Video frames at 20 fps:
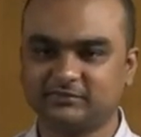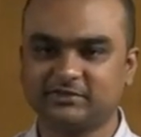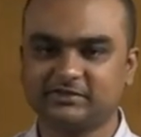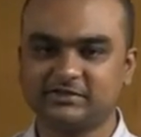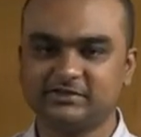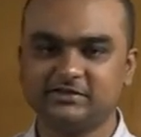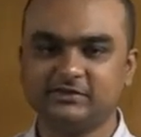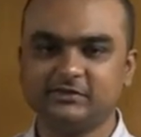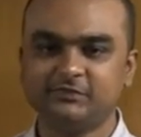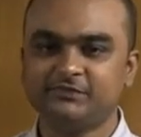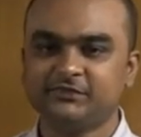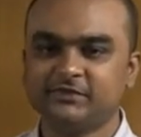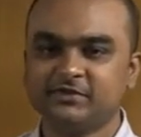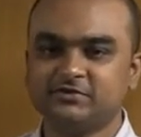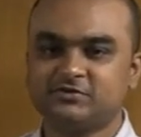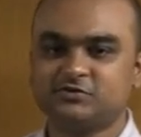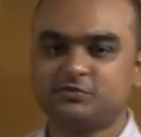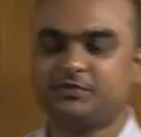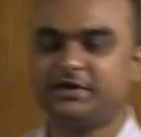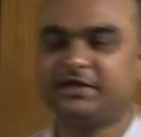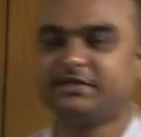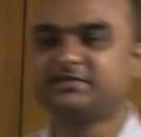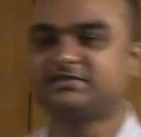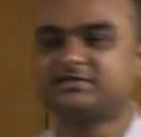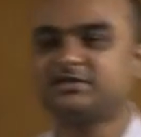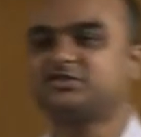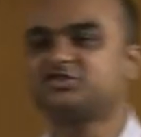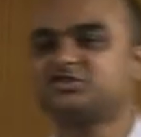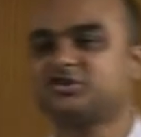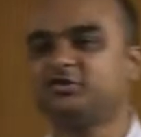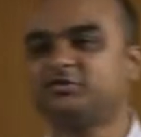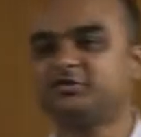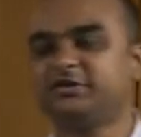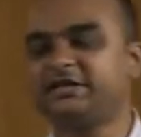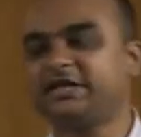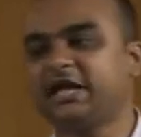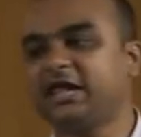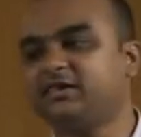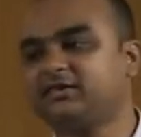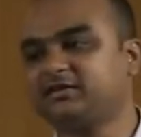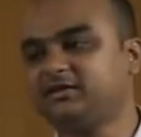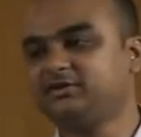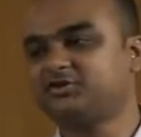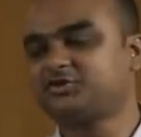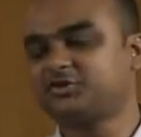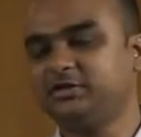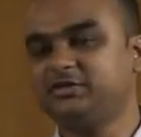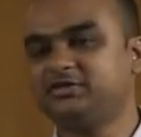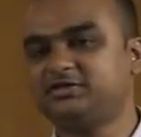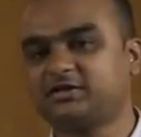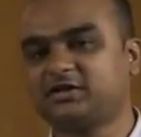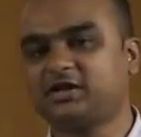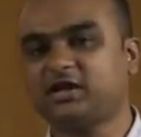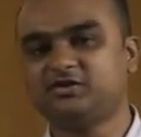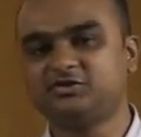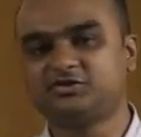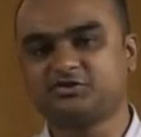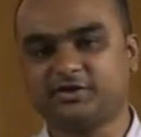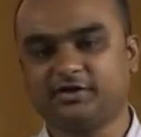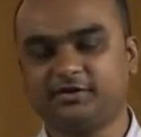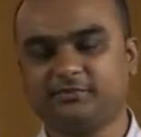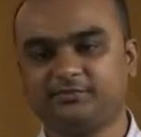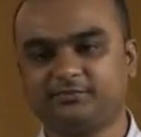Clear. To bring such a recalcitrant country